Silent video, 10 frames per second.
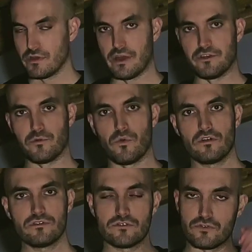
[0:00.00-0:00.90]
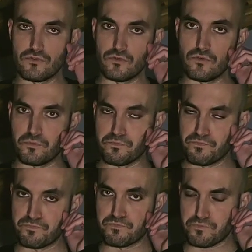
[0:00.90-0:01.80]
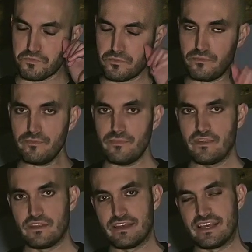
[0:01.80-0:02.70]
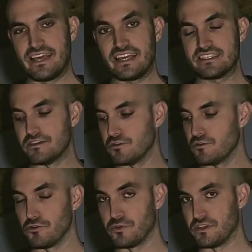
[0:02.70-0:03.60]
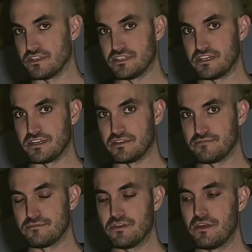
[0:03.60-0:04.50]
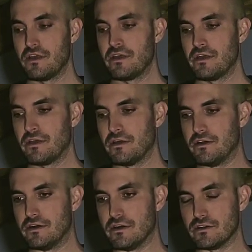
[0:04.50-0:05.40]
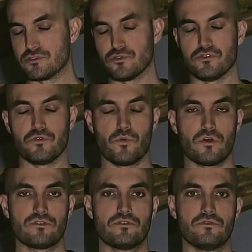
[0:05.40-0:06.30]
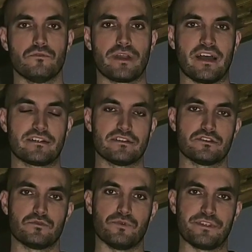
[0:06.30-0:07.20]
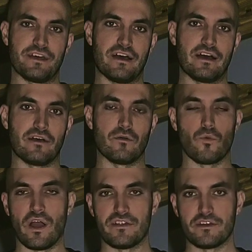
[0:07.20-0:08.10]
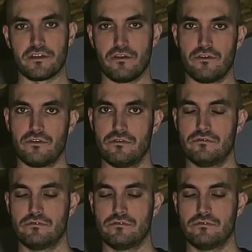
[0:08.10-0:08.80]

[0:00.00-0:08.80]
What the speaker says: and you want to catch the yo-yo with the string. So you want to practice with a wider yo-yo